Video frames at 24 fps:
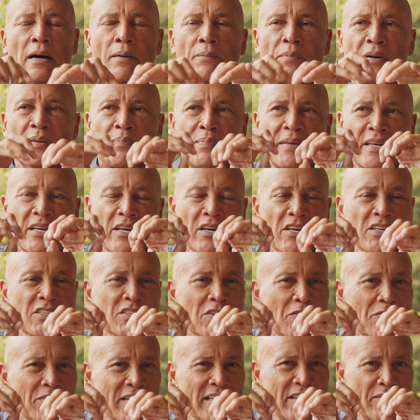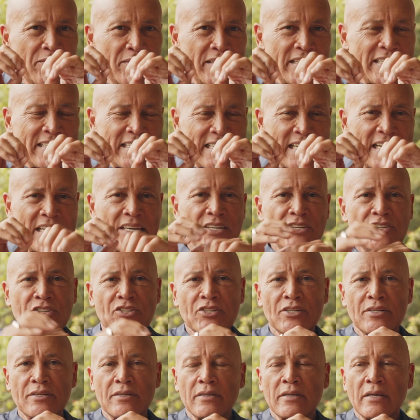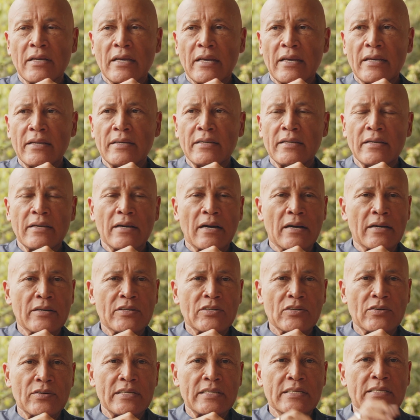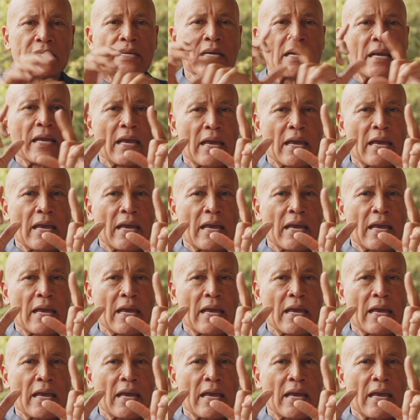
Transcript: but because of irritation in the arteries,